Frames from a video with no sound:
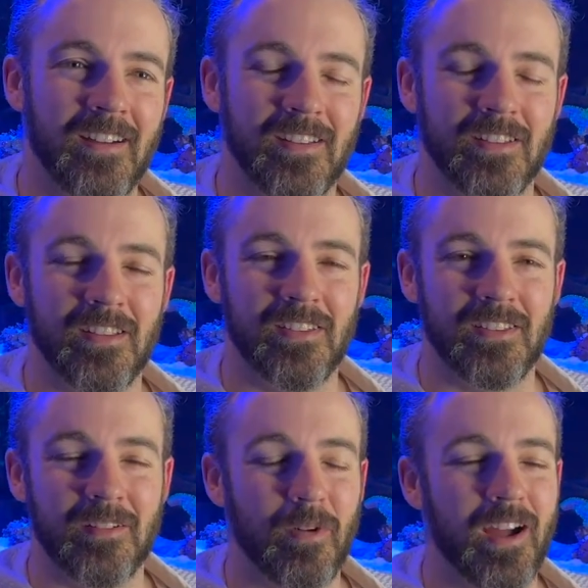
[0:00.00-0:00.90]
is
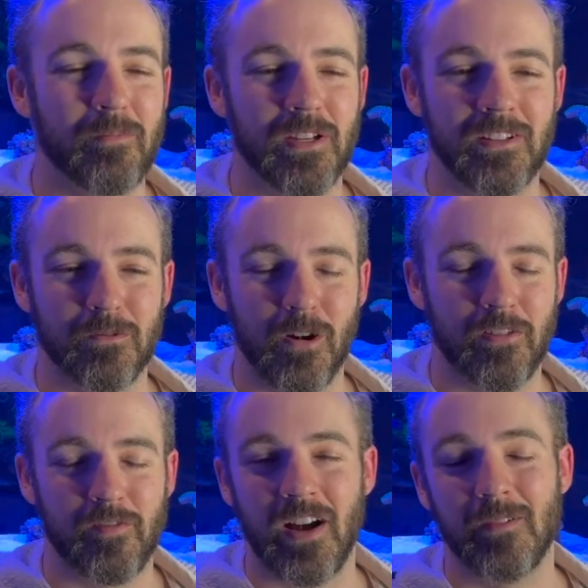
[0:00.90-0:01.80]
in my opinion
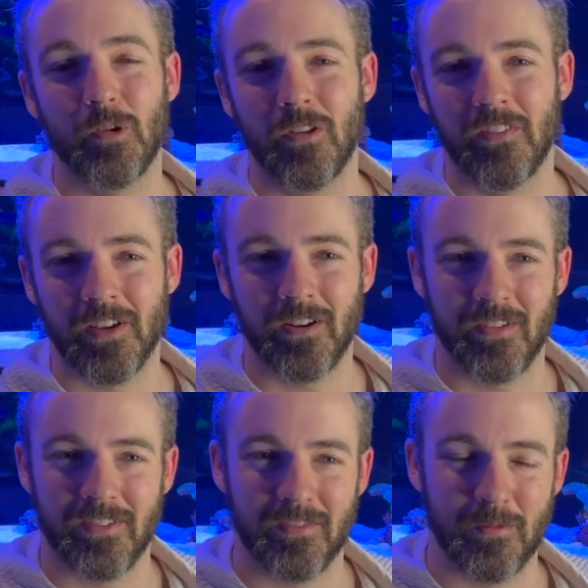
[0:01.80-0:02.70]
worth far more than the
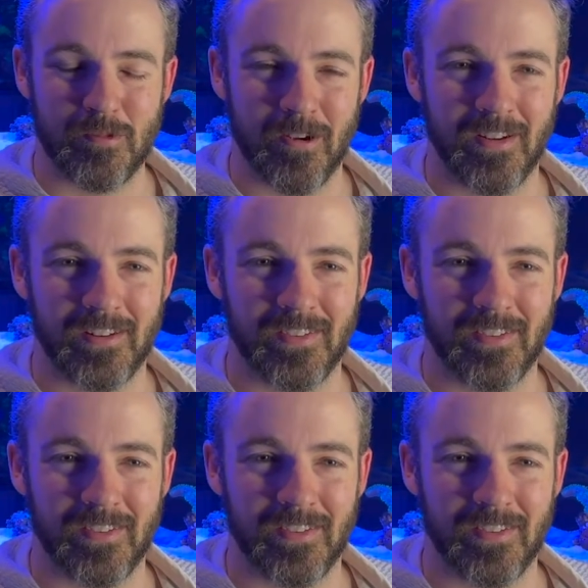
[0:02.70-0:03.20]
cost of the product.